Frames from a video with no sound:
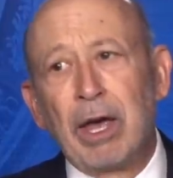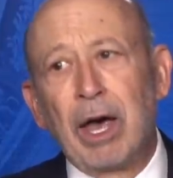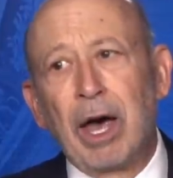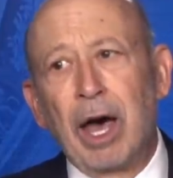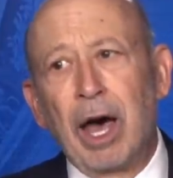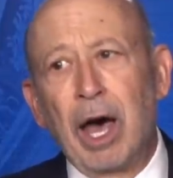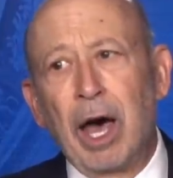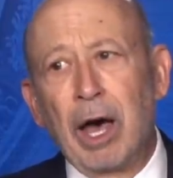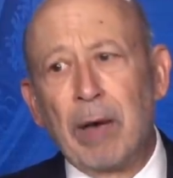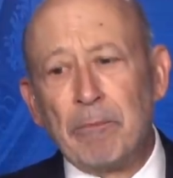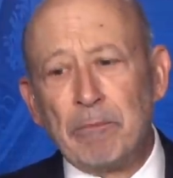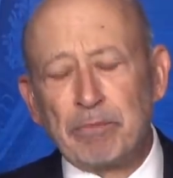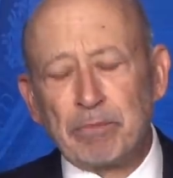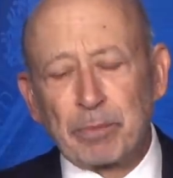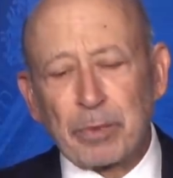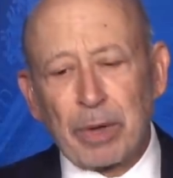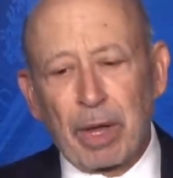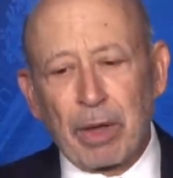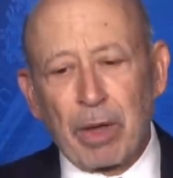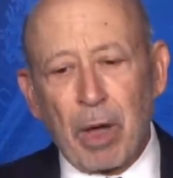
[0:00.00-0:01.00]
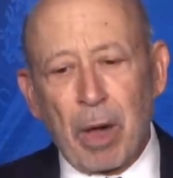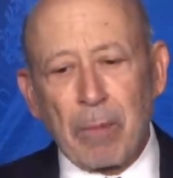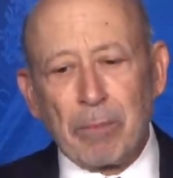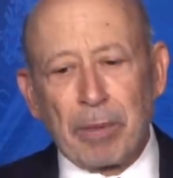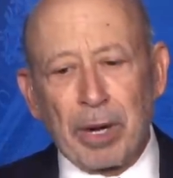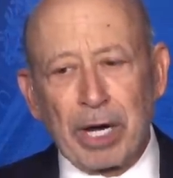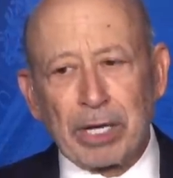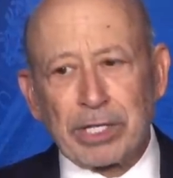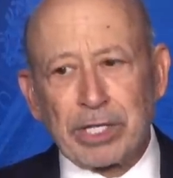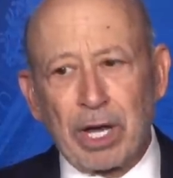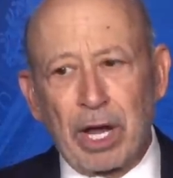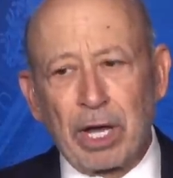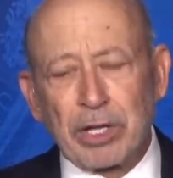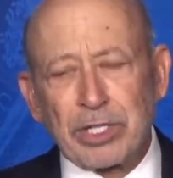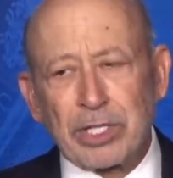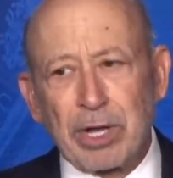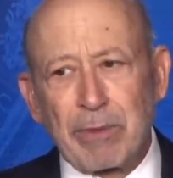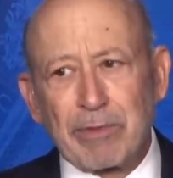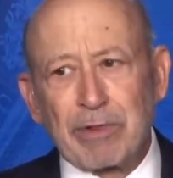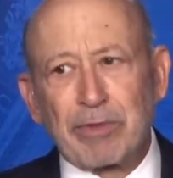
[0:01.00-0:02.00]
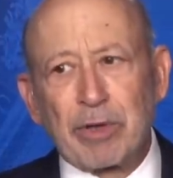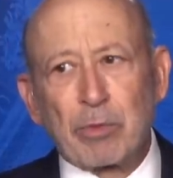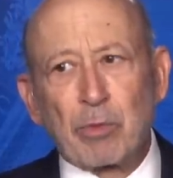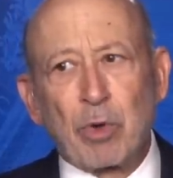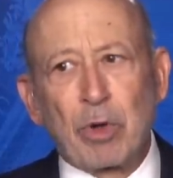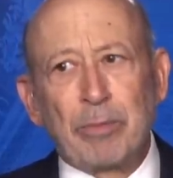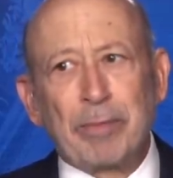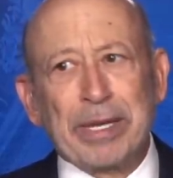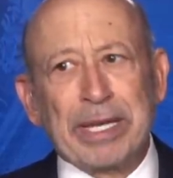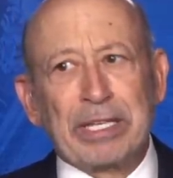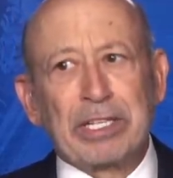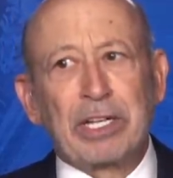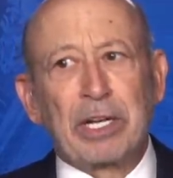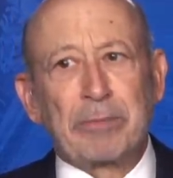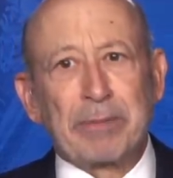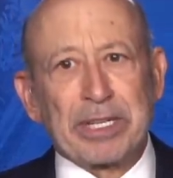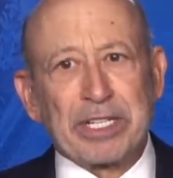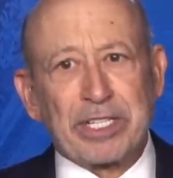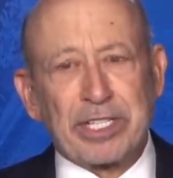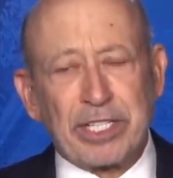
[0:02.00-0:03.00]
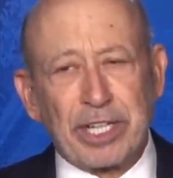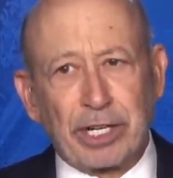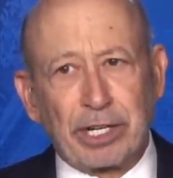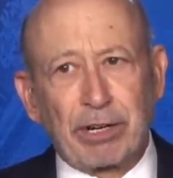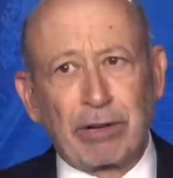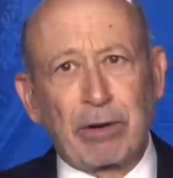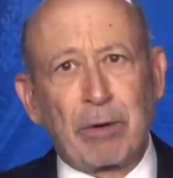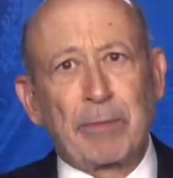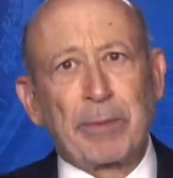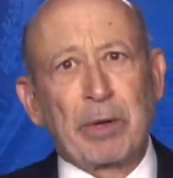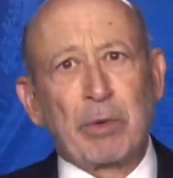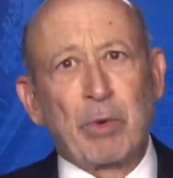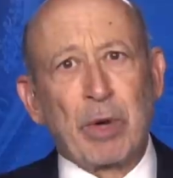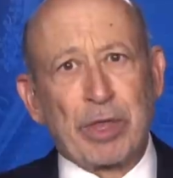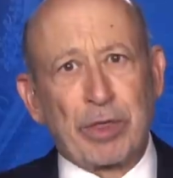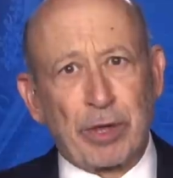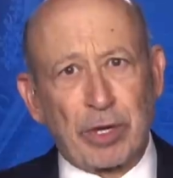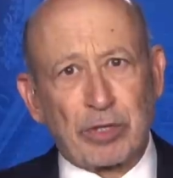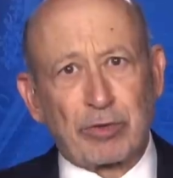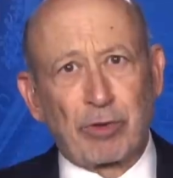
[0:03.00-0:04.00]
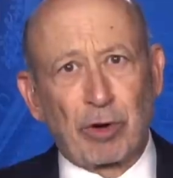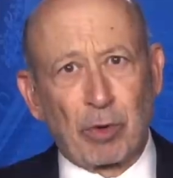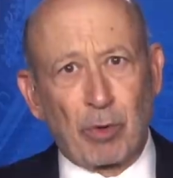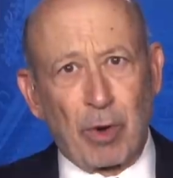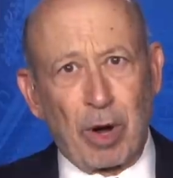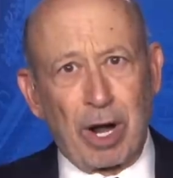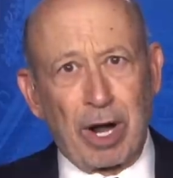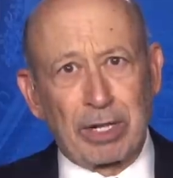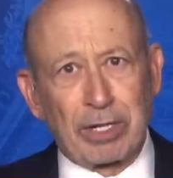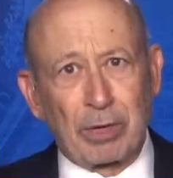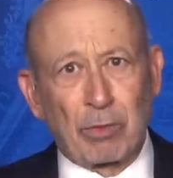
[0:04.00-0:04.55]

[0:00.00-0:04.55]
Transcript: Um, but uh, some of it will be a little bit stickier and will be with us for a while.